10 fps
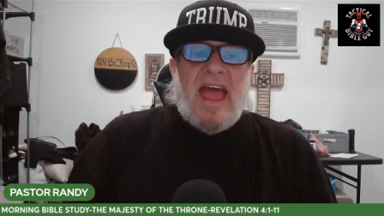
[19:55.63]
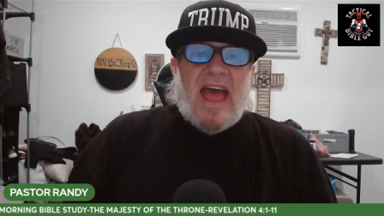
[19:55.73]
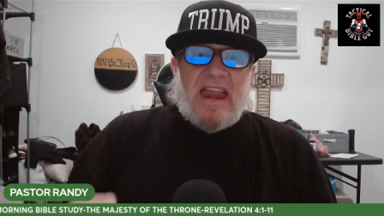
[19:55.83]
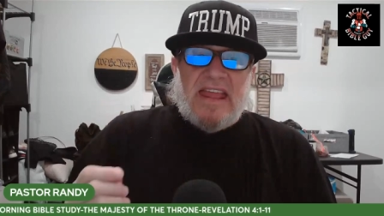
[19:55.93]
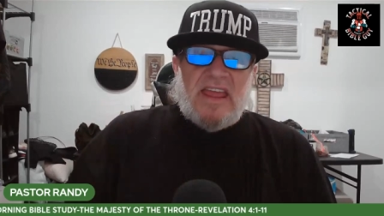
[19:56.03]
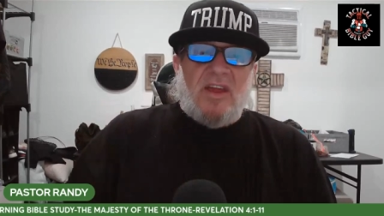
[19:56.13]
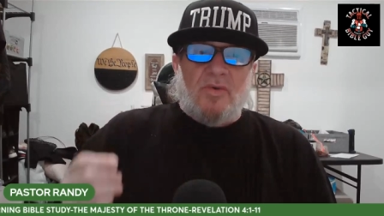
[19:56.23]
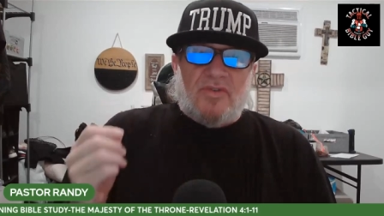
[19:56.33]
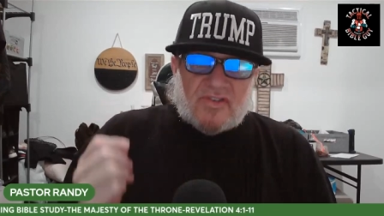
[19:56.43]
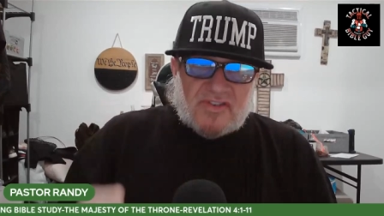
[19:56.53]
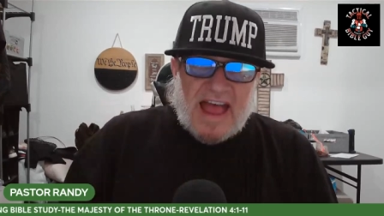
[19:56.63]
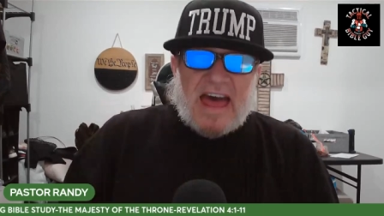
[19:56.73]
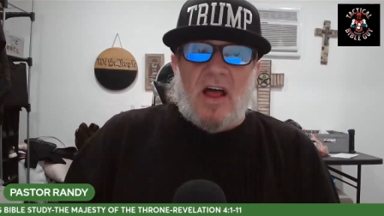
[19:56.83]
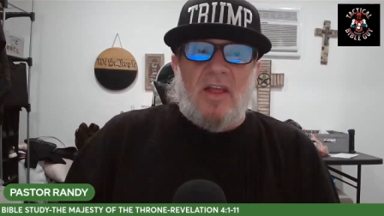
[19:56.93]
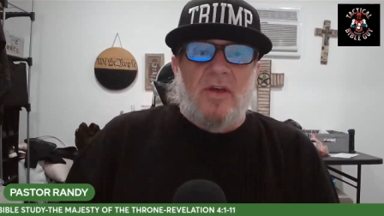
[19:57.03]
and he who
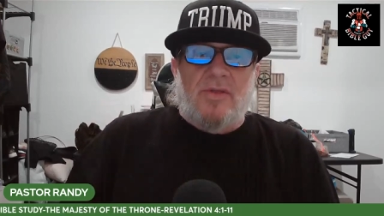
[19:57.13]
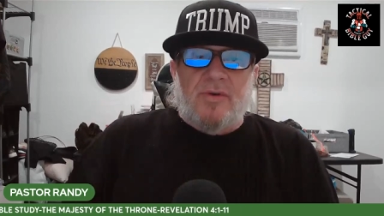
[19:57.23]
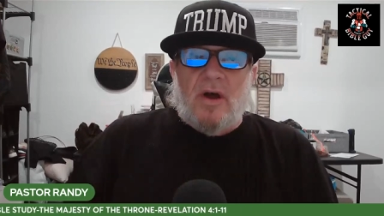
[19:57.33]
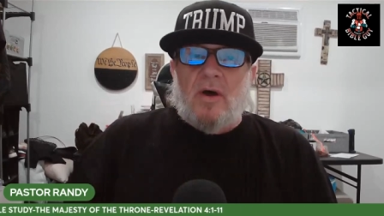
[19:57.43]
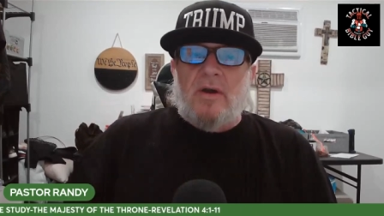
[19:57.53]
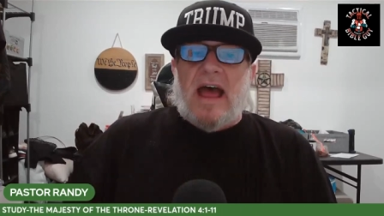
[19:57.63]
sat on the throne